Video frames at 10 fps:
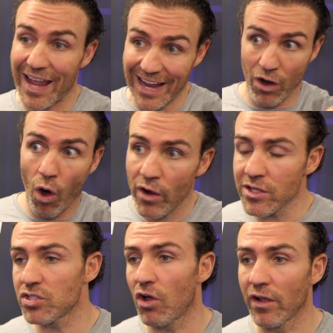in
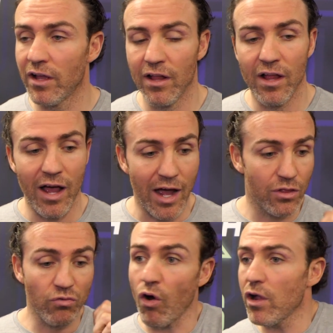hindsight,
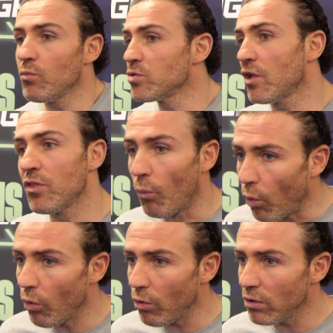and the writing was on the
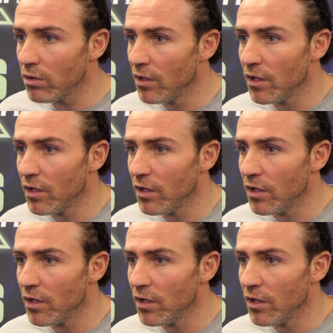wall.